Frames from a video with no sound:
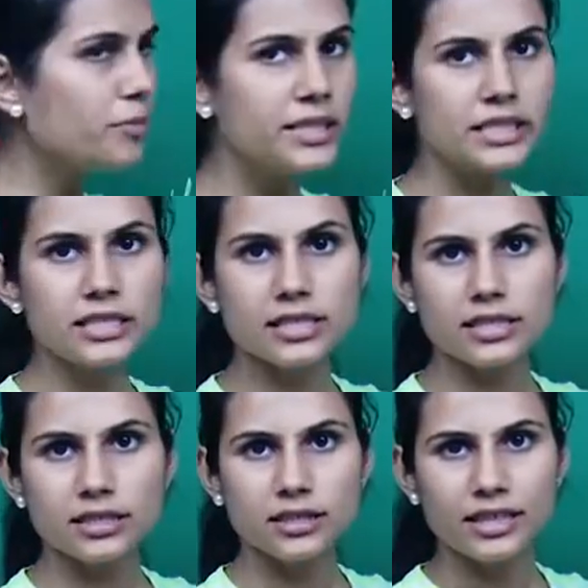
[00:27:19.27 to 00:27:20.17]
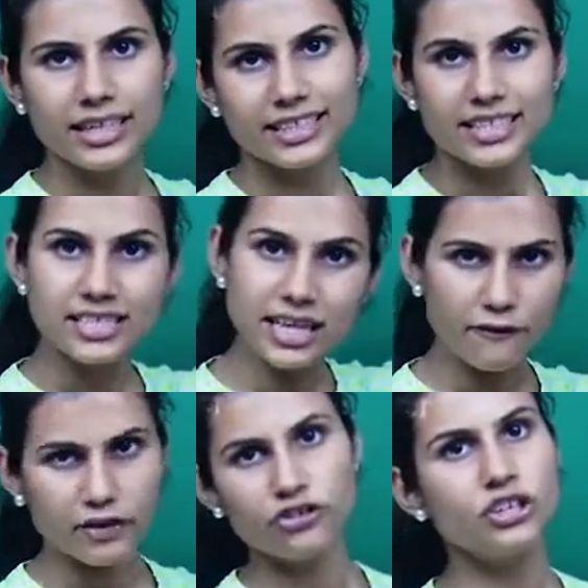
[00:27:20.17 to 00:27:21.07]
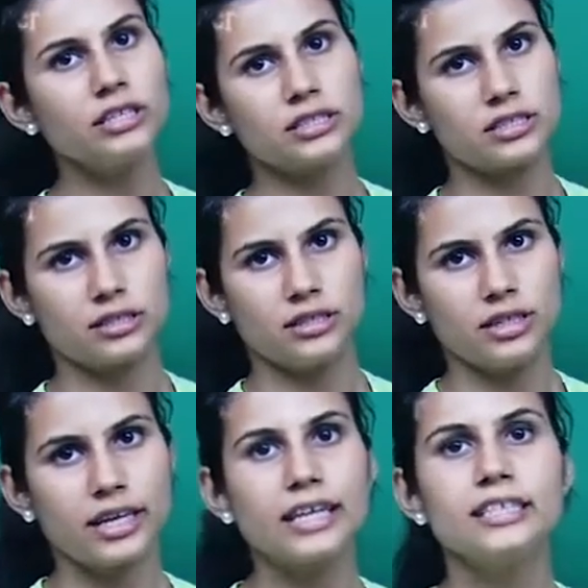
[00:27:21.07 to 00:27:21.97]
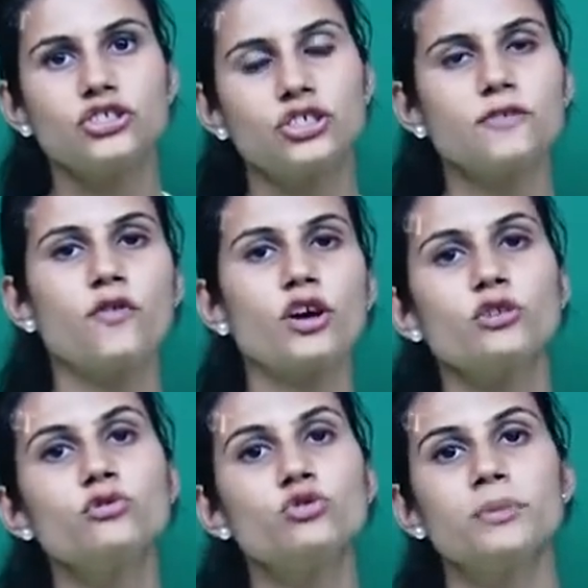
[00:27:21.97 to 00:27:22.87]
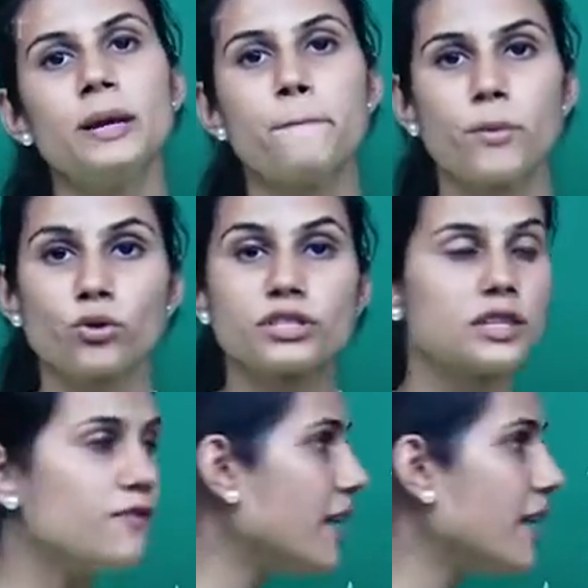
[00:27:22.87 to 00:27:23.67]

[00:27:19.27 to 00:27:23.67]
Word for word: kilometers, this is sufficient condition for you to be imposed a